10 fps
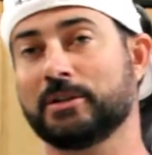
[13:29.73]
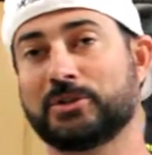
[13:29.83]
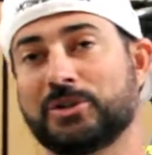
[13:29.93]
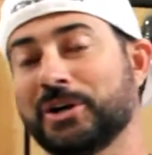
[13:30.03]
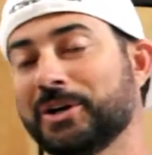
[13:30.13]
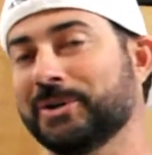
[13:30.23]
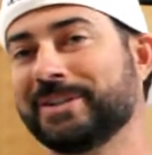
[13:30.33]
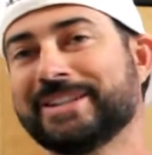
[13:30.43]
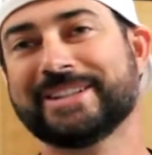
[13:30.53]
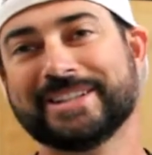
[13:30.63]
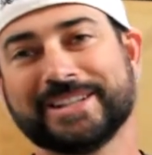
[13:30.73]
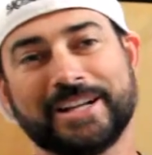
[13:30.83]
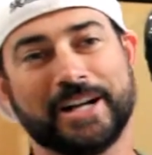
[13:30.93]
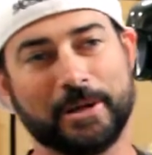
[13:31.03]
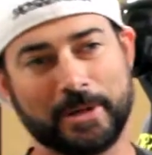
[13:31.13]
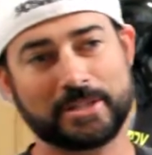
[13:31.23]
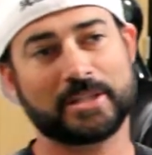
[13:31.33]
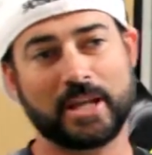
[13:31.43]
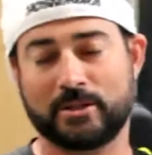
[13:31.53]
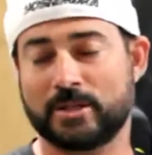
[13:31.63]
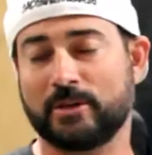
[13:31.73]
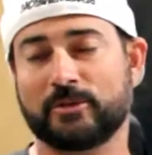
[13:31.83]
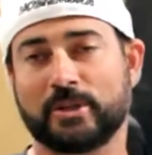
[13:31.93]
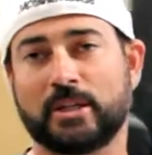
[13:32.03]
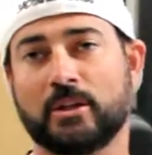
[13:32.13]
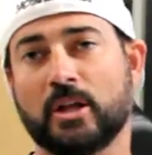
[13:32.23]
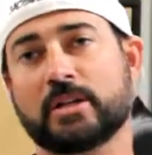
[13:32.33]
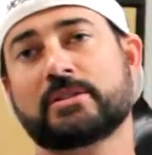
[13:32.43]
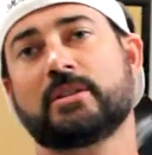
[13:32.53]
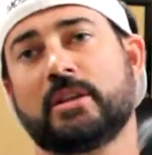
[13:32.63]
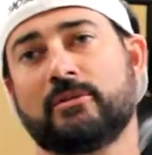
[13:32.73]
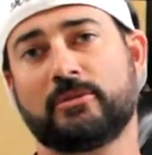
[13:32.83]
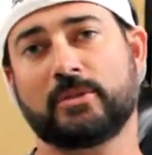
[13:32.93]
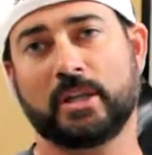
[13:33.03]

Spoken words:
So I'd say definitely the long sleeve